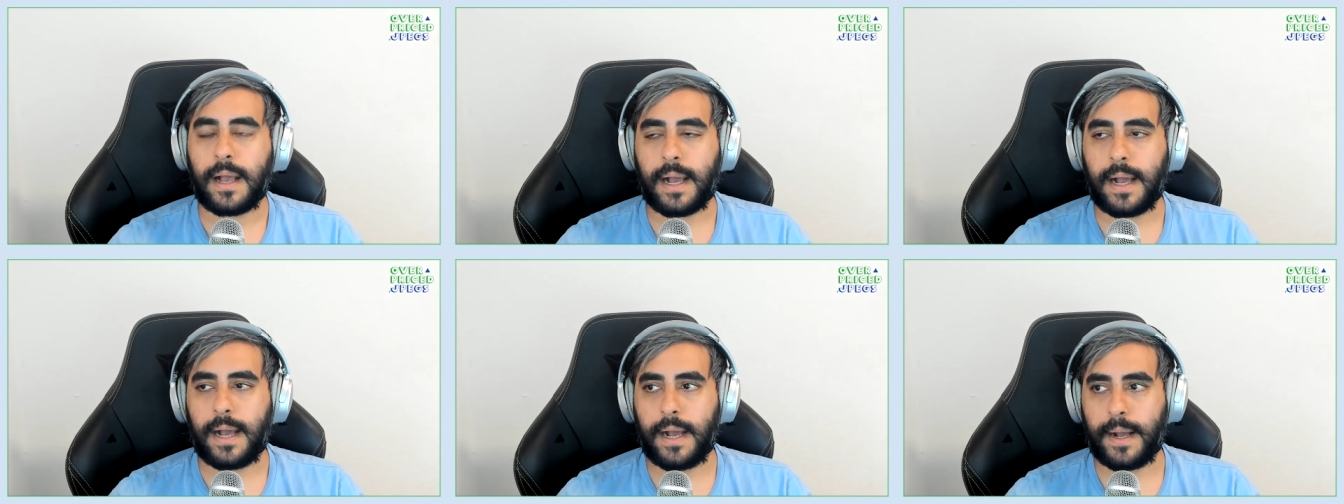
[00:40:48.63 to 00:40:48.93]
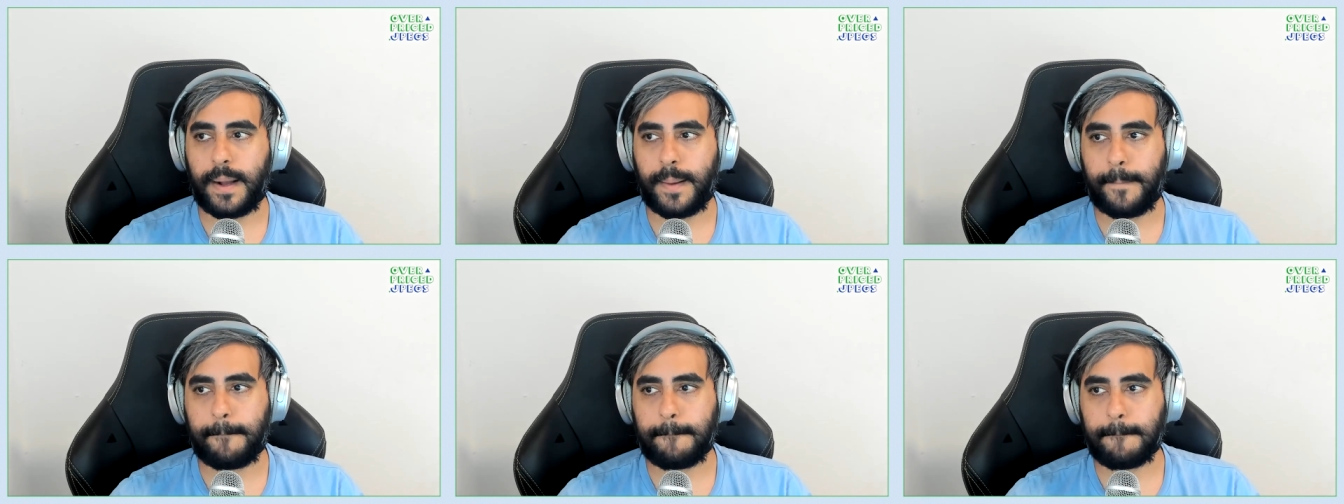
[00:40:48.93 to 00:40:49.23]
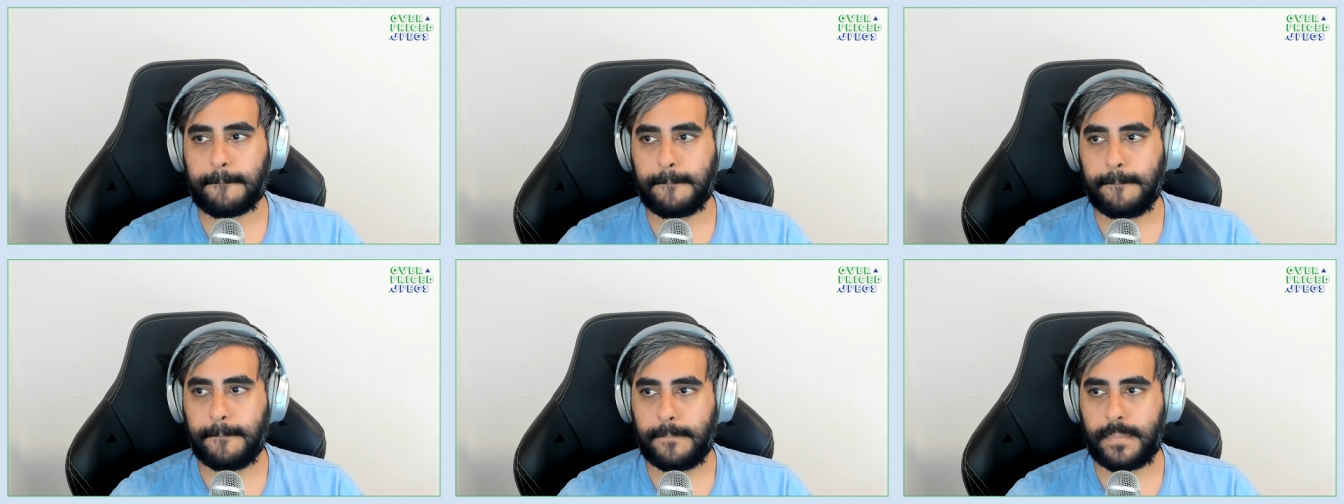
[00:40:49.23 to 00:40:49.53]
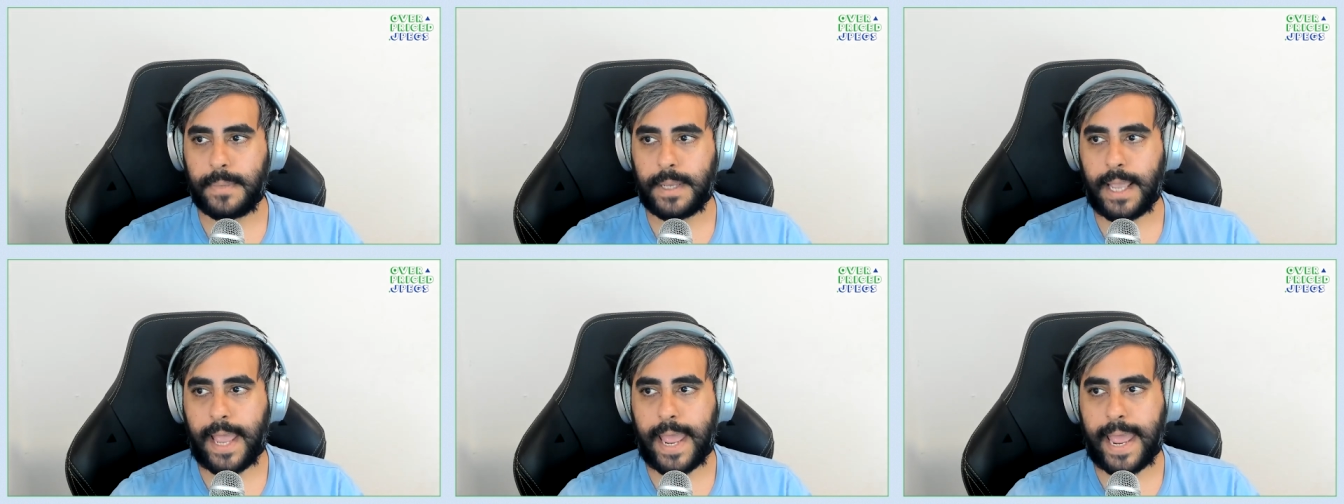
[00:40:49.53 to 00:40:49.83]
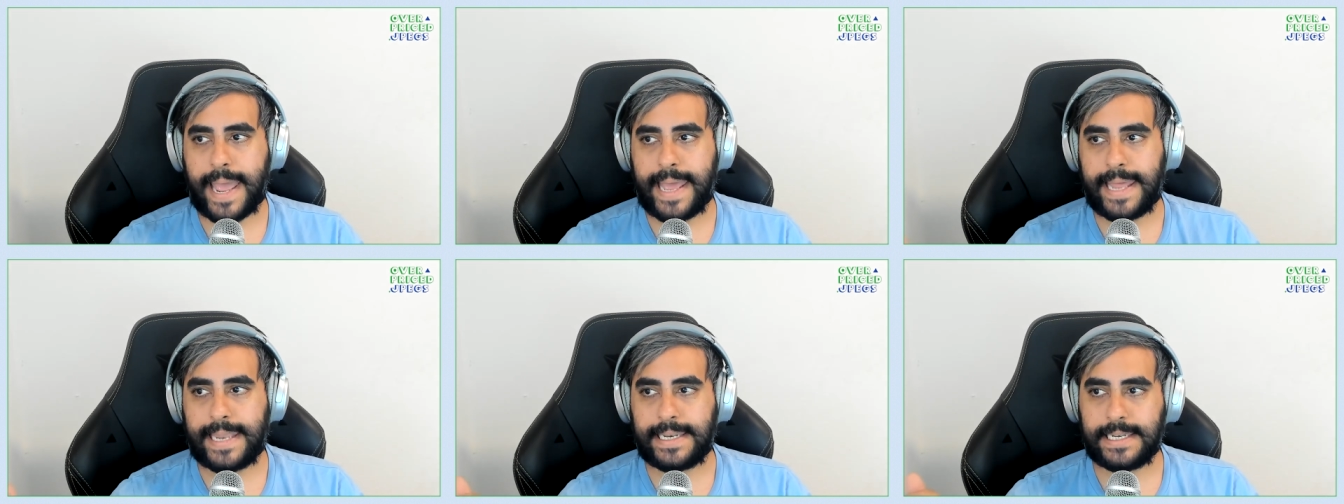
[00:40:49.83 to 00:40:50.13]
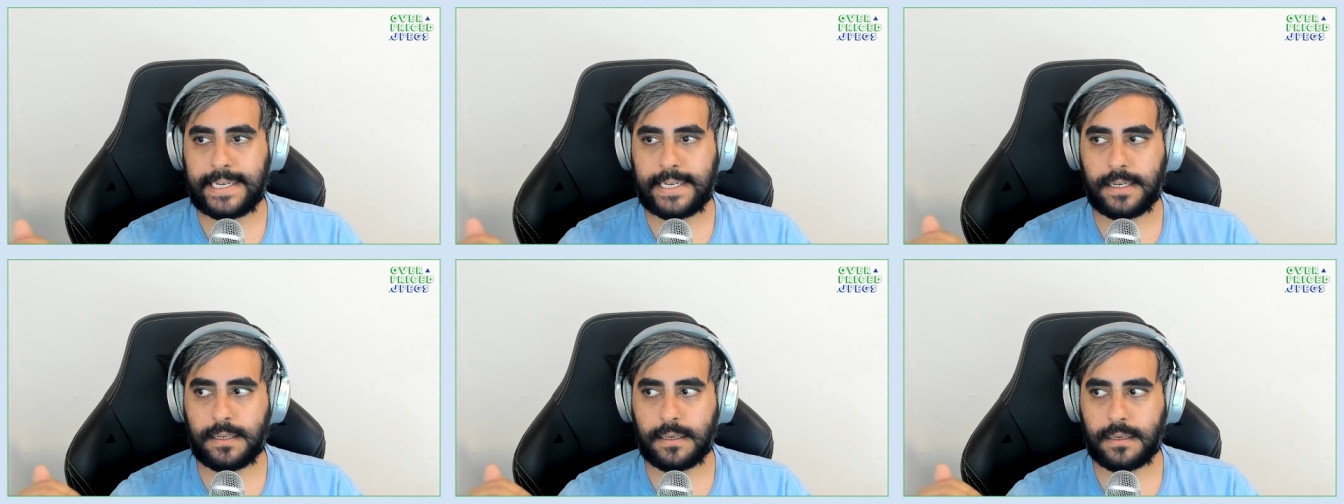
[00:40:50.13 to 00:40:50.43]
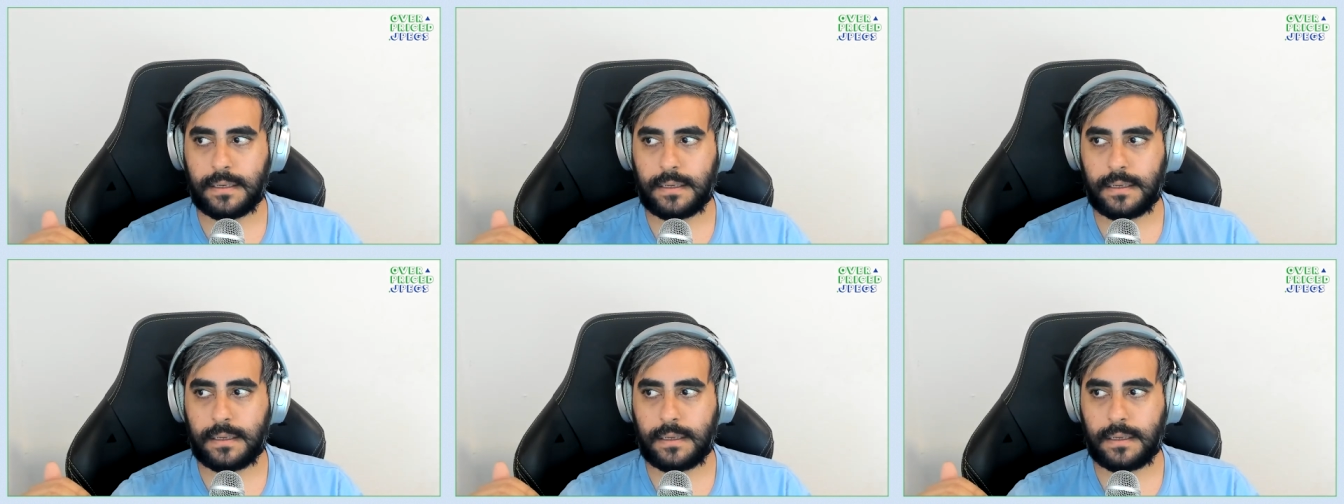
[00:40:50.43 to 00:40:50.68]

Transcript: Um, and